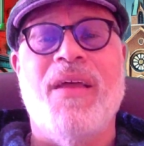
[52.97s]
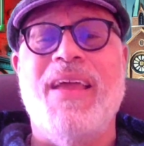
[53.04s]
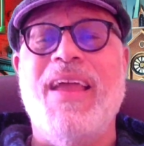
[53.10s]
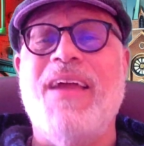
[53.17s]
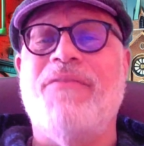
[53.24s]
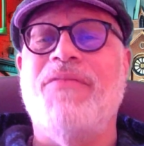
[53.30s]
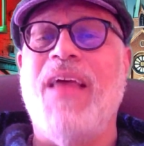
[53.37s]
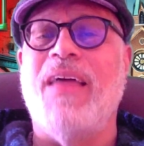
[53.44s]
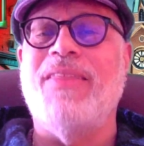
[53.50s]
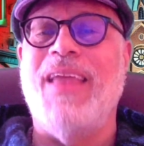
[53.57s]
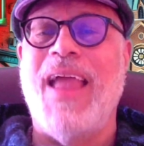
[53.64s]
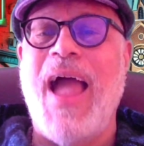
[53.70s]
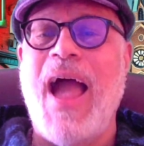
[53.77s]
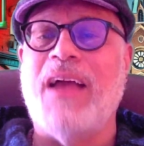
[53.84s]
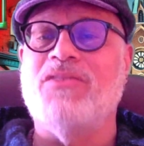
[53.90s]
If not
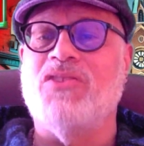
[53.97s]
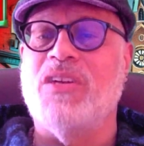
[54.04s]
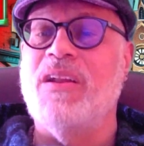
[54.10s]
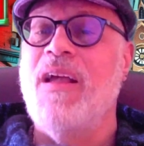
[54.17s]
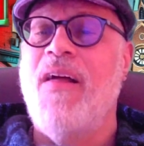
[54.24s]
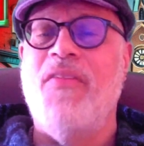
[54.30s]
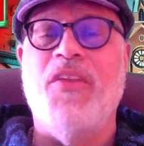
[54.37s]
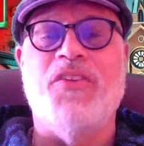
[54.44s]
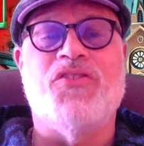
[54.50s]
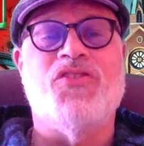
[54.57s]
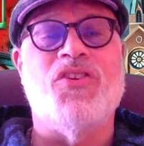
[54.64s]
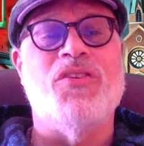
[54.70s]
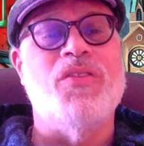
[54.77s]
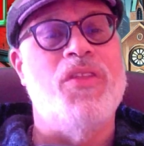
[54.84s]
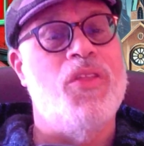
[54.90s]
the action, then
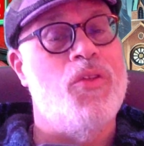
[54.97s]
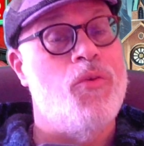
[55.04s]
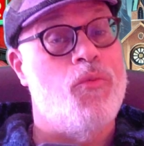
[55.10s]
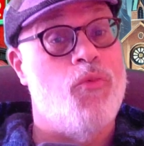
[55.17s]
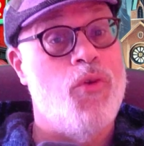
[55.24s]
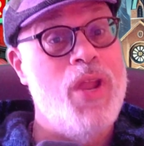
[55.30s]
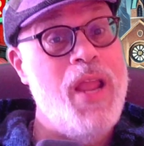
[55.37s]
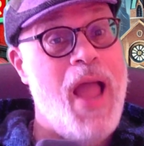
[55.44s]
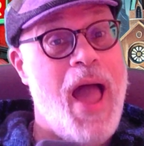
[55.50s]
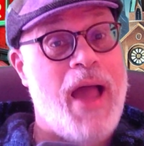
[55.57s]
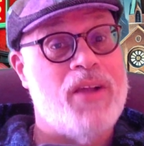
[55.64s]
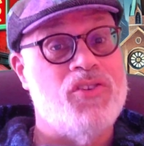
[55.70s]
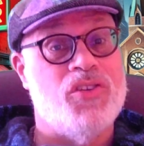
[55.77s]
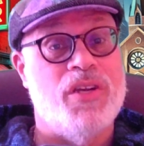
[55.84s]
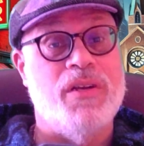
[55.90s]
certainly the
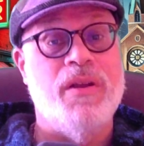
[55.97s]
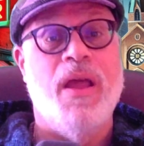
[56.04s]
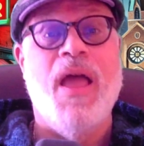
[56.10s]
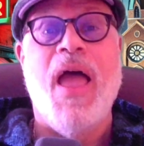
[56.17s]
reaction.